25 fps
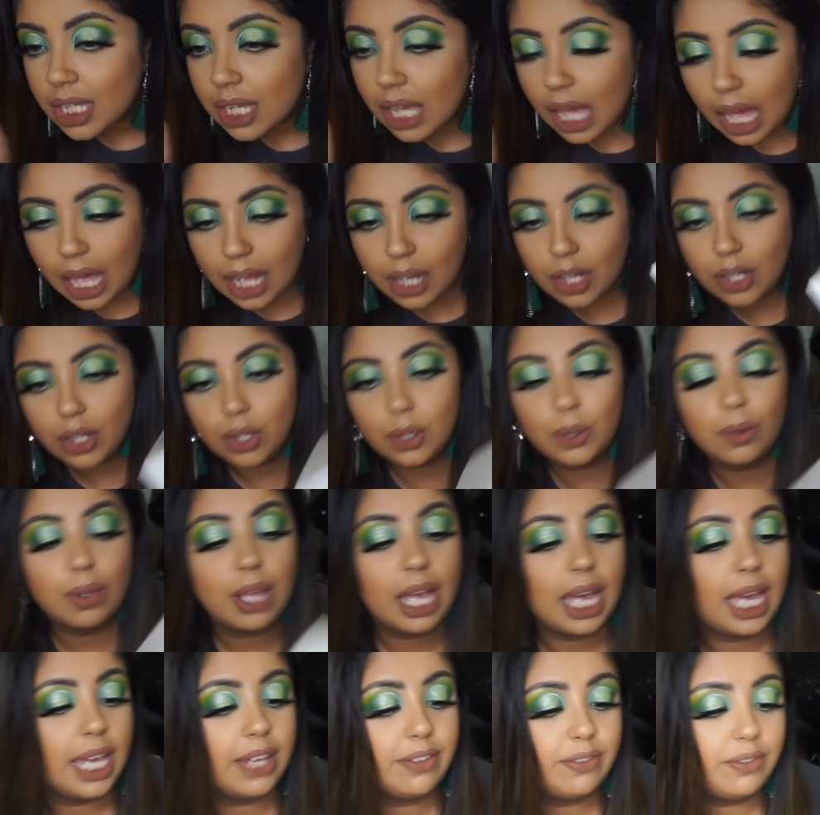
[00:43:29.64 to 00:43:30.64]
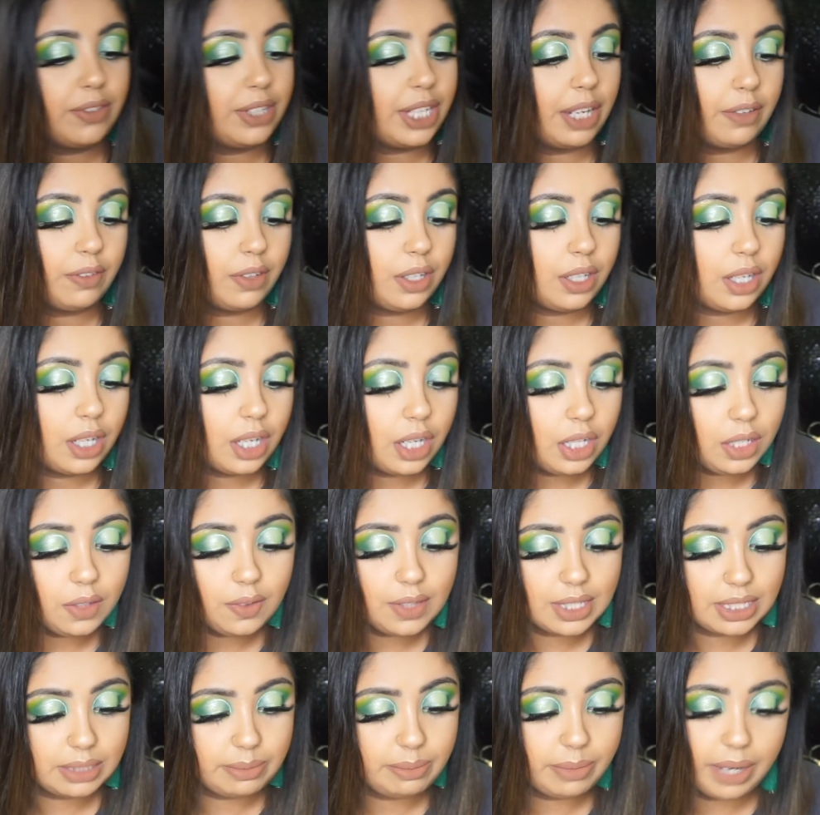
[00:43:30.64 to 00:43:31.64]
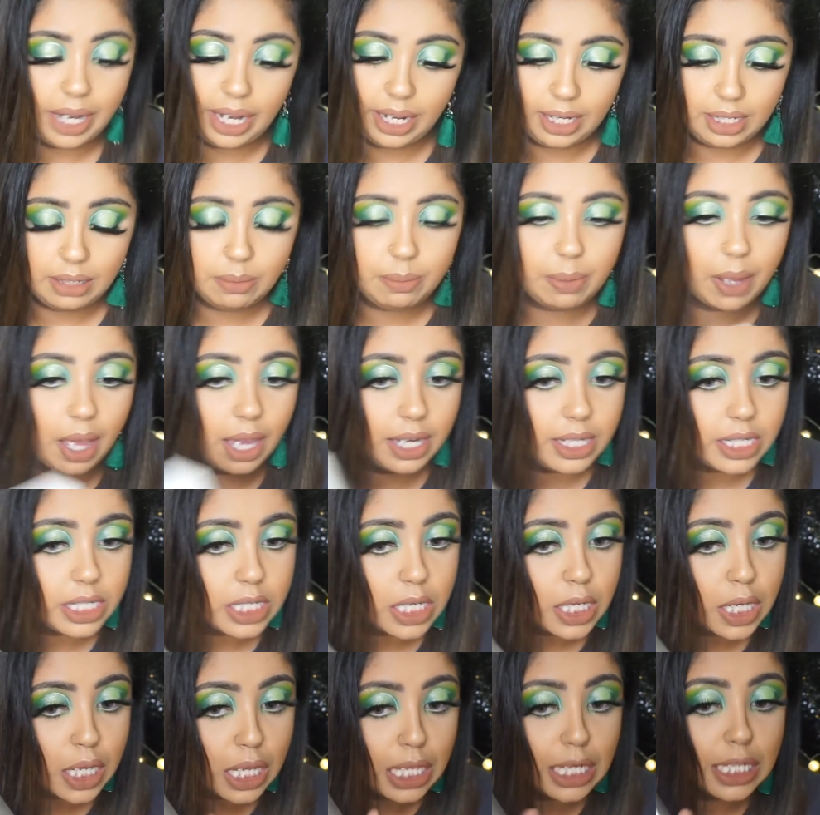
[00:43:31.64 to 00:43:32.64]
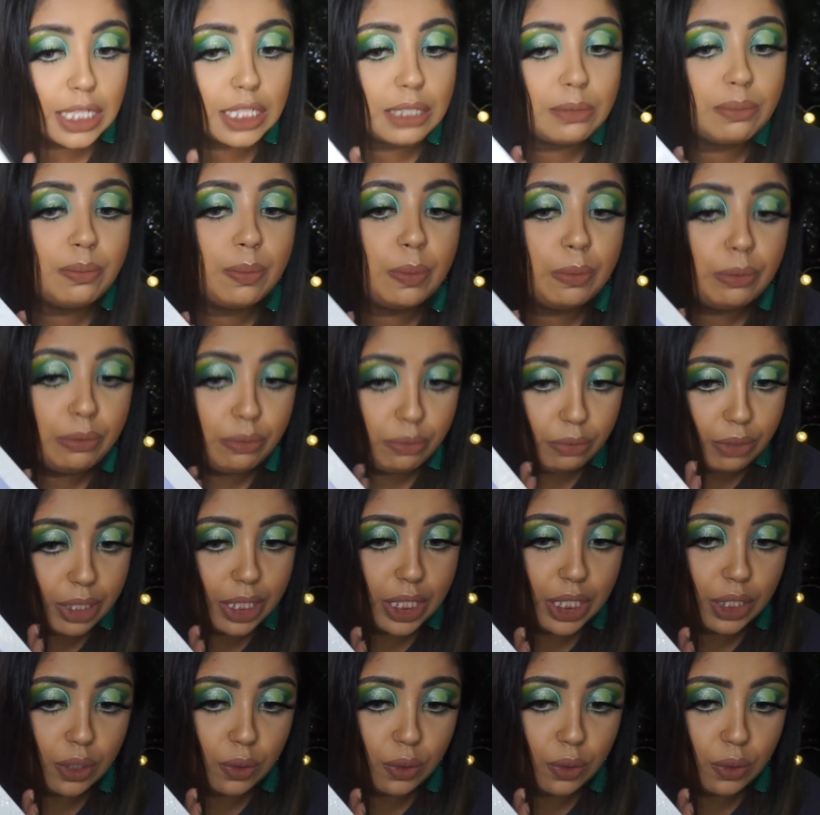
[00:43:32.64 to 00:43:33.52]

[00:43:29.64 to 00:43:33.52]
I don't know. I've never heard of this brand, but it is pretty